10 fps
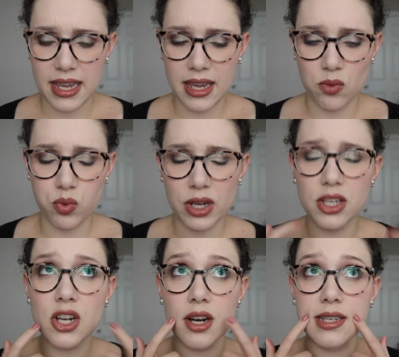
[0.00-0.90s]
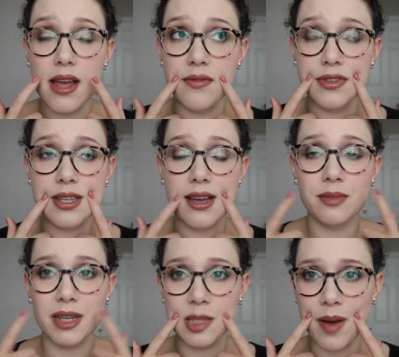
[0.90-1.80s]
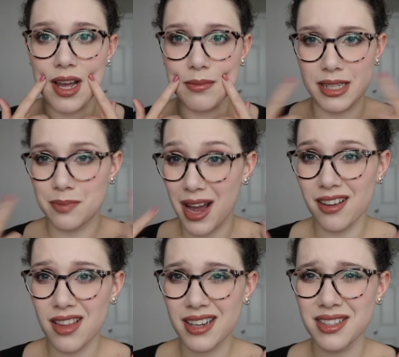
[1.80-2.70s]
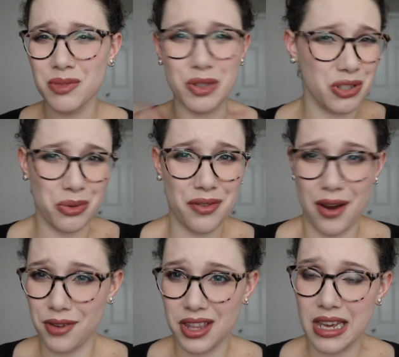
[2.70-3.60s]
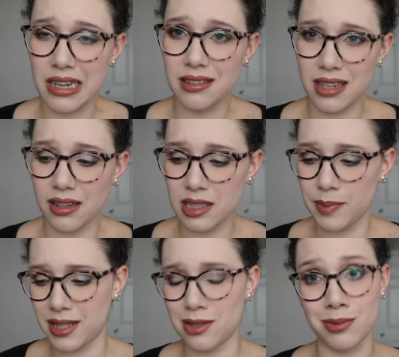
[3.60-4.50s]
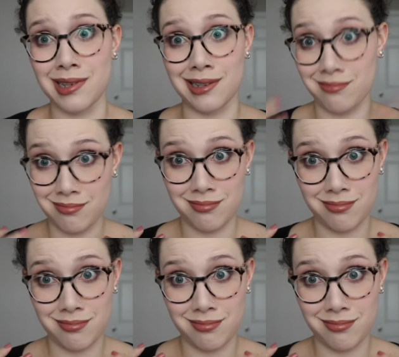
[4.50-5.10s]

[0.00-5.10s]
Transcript: It really started to emphasize my smile lines, which sort of everything does, but this was like